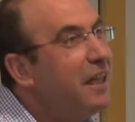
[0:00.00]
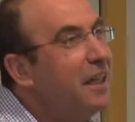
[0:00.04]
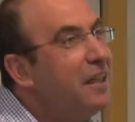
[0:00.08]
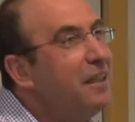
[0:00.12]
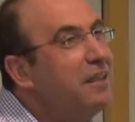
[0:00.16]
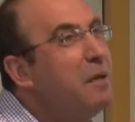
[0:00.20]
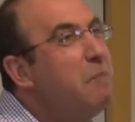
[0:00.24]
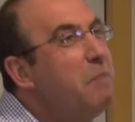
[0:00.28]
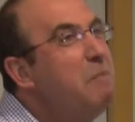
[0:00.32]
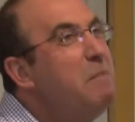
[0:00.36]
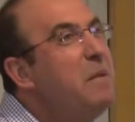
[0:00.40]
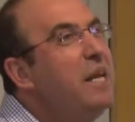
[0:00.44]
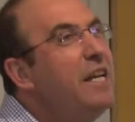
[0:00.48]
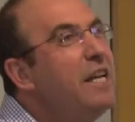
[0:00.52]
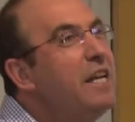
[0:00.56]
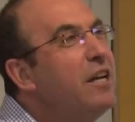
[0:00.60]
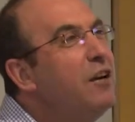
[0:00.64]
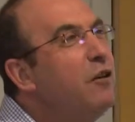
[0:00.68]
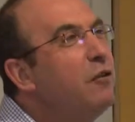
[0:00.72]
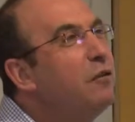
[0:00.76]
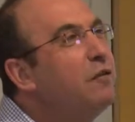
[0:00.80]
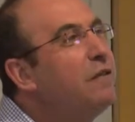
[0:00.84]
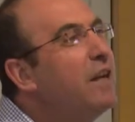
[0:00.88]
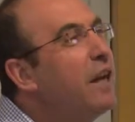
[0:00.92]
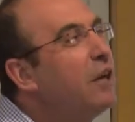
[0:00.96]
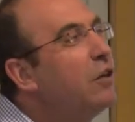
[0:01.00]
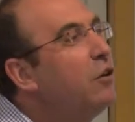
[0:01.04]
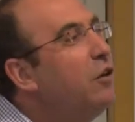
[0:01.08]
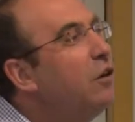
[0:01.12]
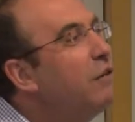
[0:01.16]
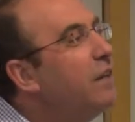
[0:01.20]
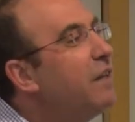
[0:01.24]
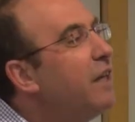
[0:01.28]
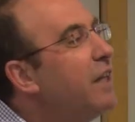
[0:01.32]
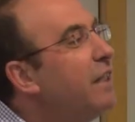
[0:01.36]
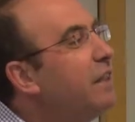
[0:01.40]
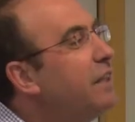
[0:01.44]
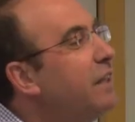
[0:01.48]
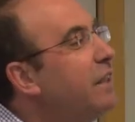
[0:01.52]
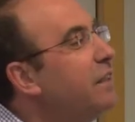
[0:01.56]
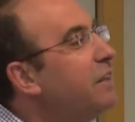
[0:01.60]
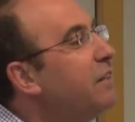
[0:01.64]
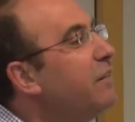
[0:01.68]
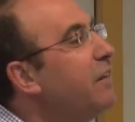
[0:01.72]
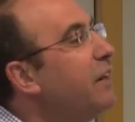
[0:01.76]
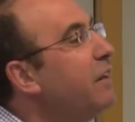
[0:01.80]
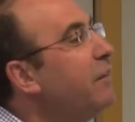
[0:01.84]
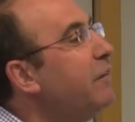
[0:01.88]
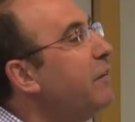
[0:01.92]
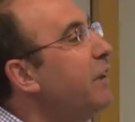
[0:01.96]
the meaning of non-covalent is
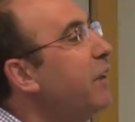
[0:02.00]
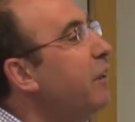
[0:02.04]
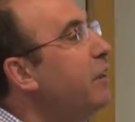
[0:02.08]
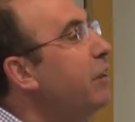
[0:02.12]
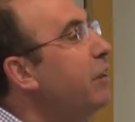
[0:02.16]
that they're